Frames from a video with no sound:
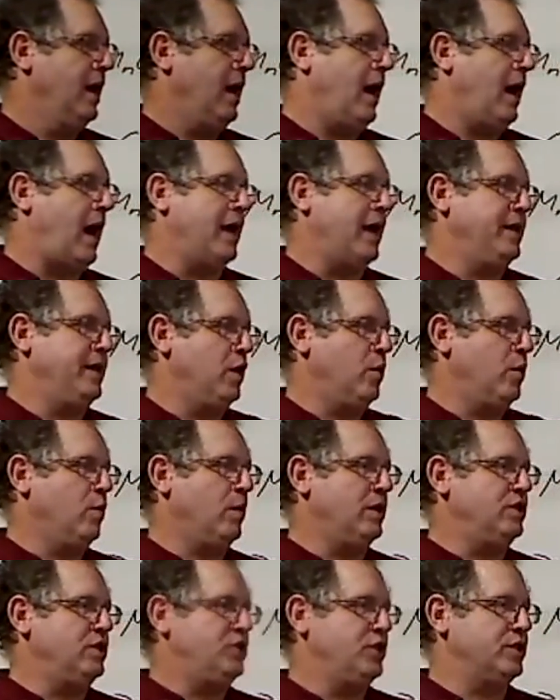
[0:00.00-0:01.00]
I don't
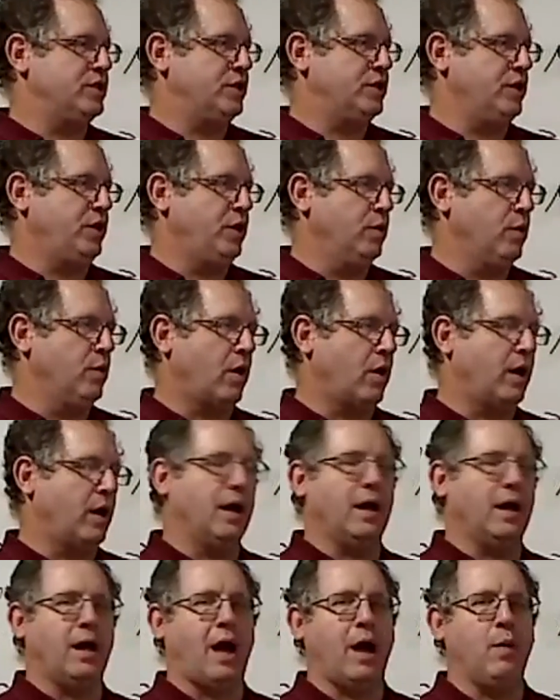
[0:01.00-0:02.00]
want just the
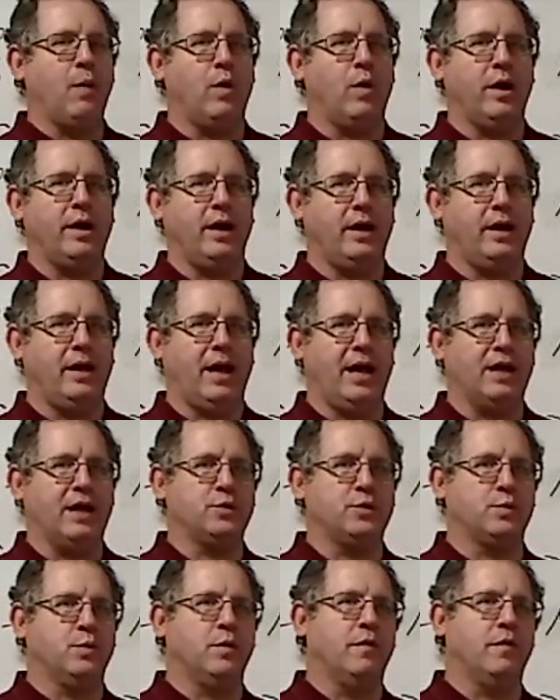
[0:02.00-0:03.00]
URL. I want an
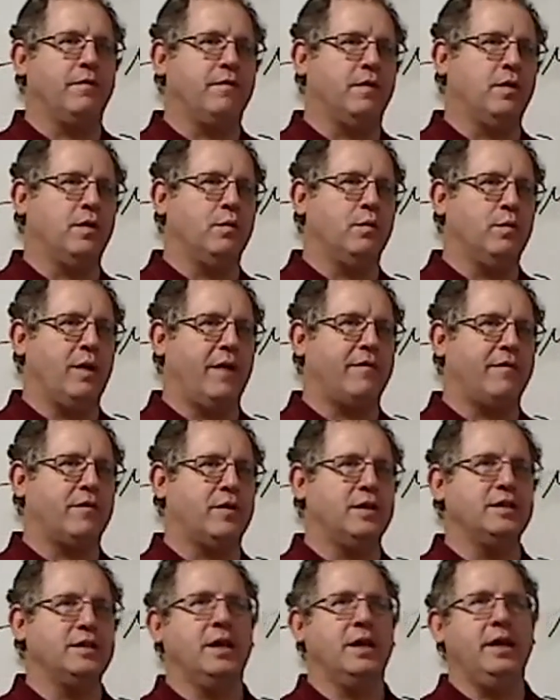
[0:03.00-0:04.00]
actual full
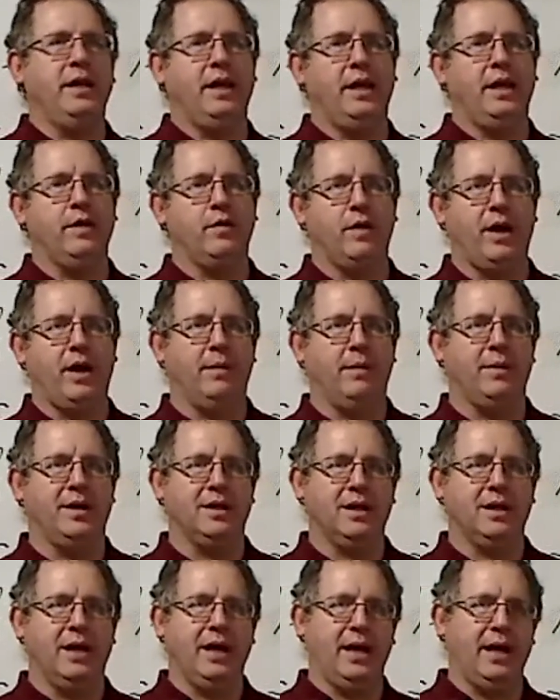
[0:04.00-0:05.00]
reference, either
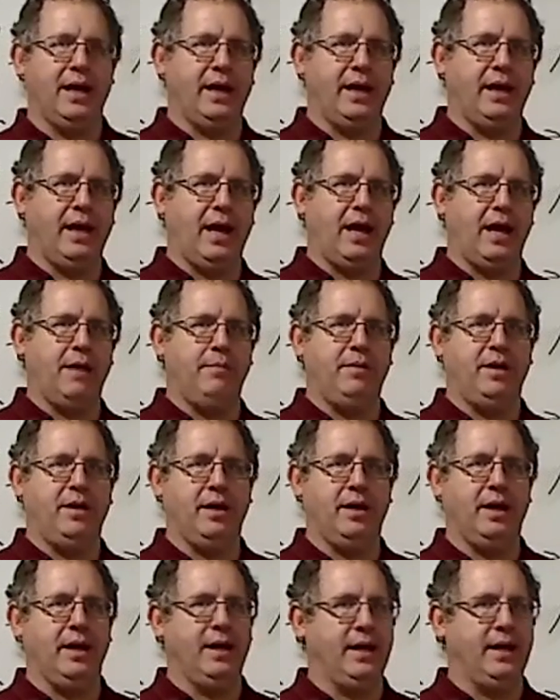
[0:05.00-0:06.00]
MLA,
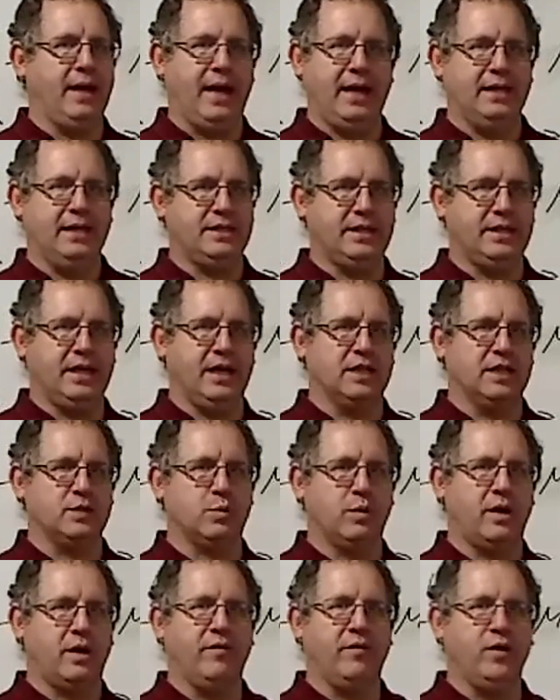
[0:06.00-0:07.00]
APA, ACS,
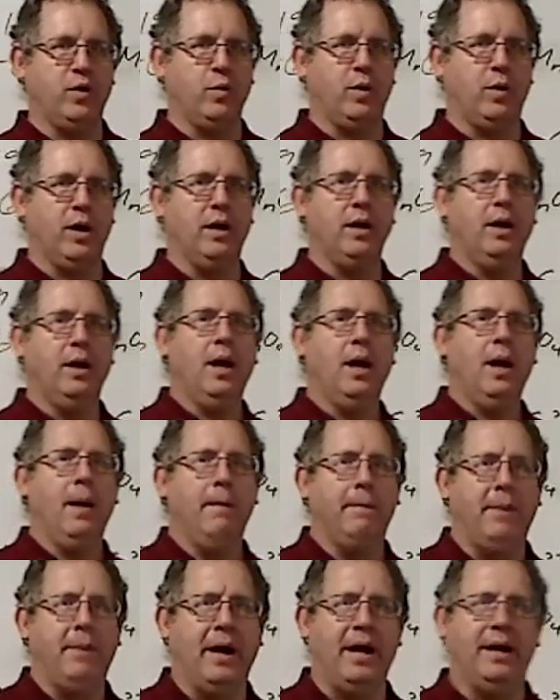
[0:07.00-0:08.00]
whatever you want.
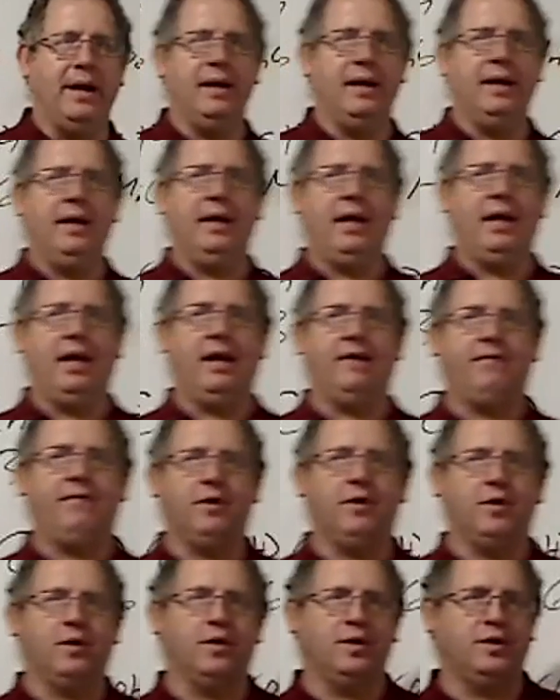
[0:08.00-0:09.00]
But if
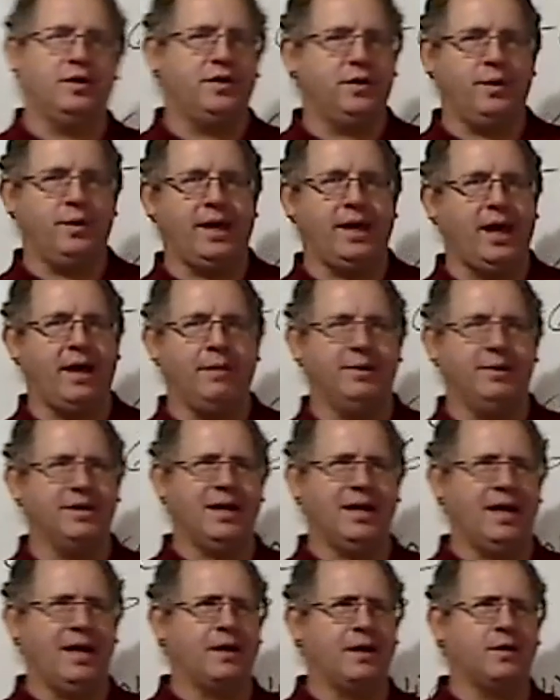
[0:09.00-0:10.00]
you're doing
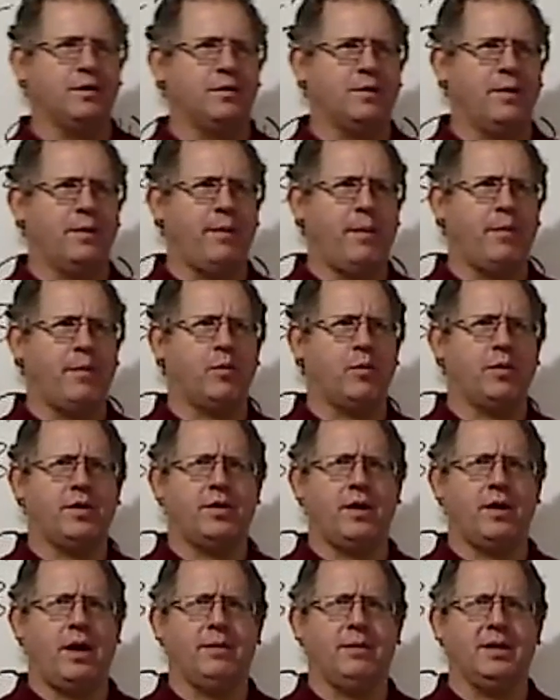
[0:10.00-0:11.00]
MLA, I don't remember whether
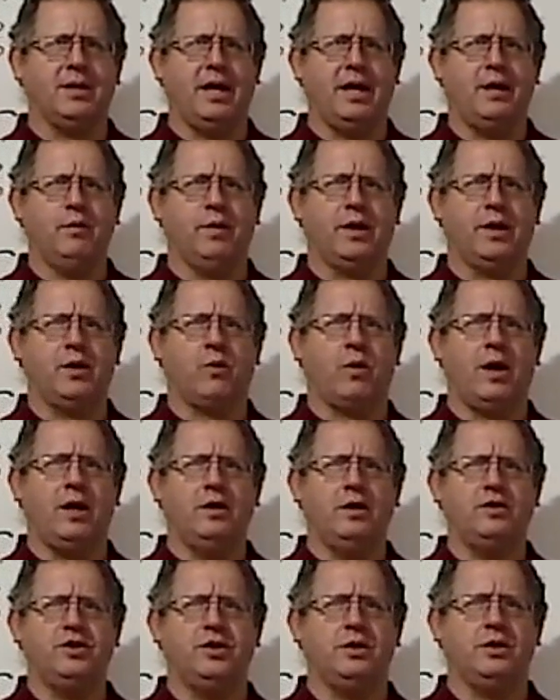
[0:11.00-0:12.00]
MLA
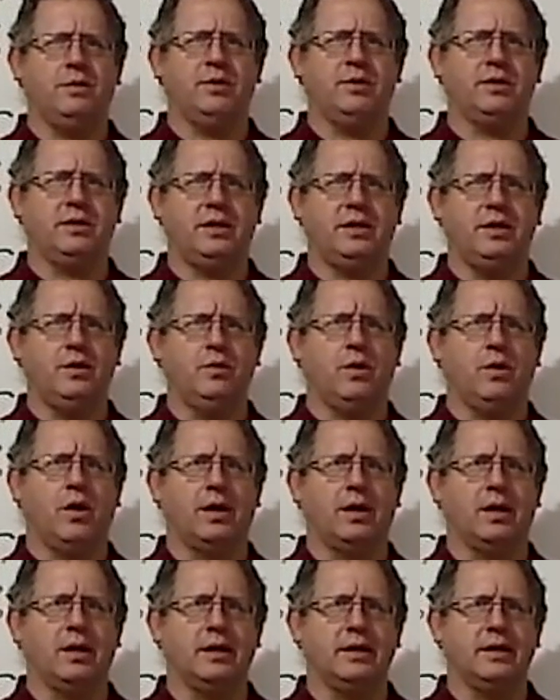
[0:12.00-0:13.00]
requires you to put the
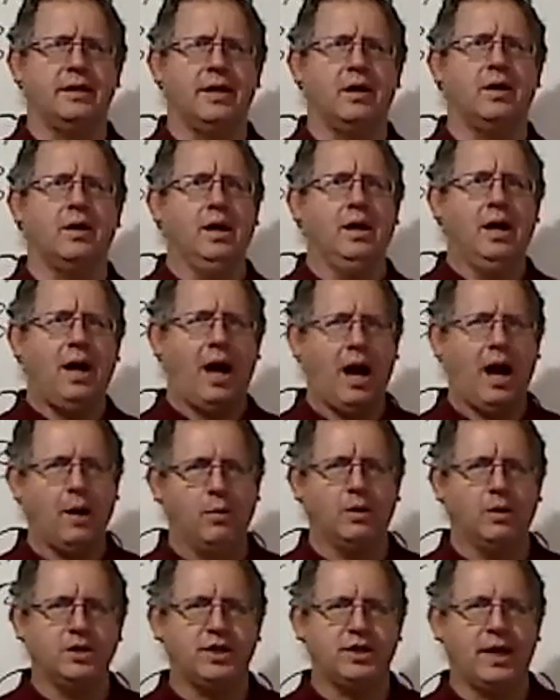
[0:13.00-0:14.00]
URL in there. I
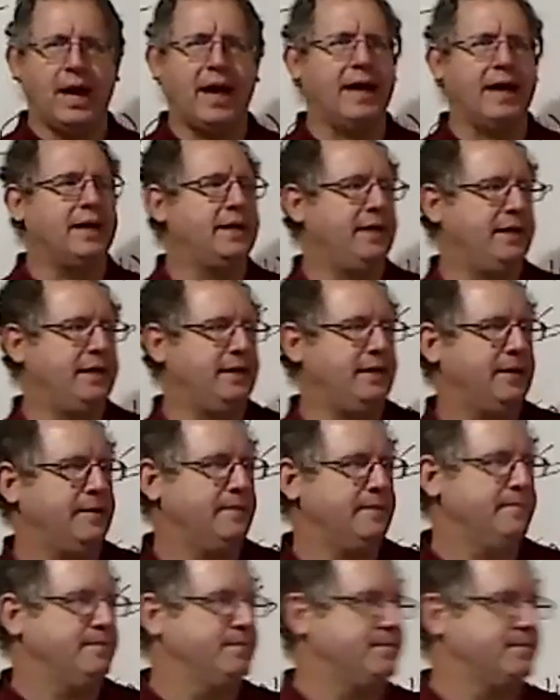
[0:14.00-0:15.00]
want you to add it in
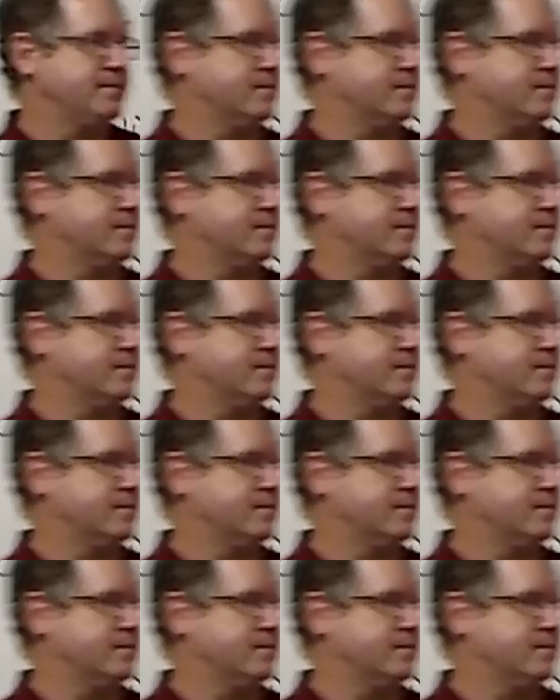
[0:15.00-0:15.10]
there.